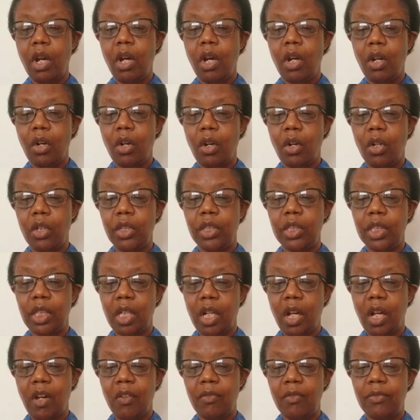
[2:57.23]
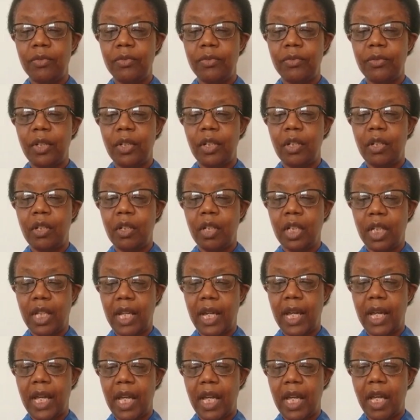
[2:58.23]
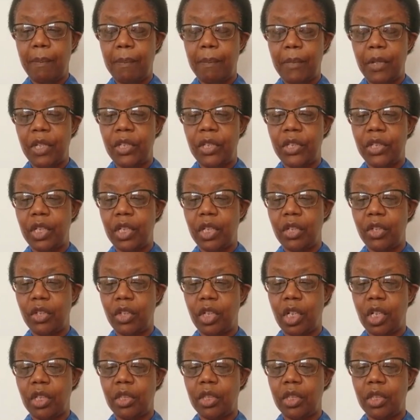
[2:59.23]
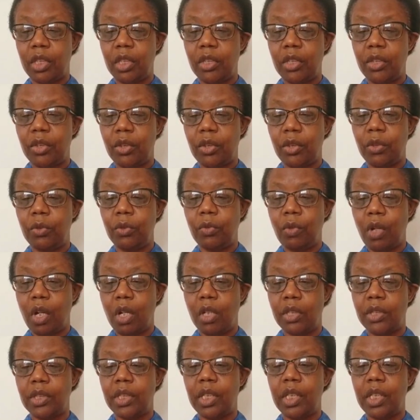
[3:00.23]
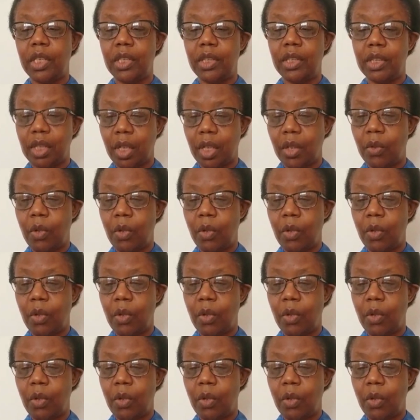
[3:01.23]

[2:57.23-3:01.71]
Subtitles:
God's love, care, mercy and justice to us is so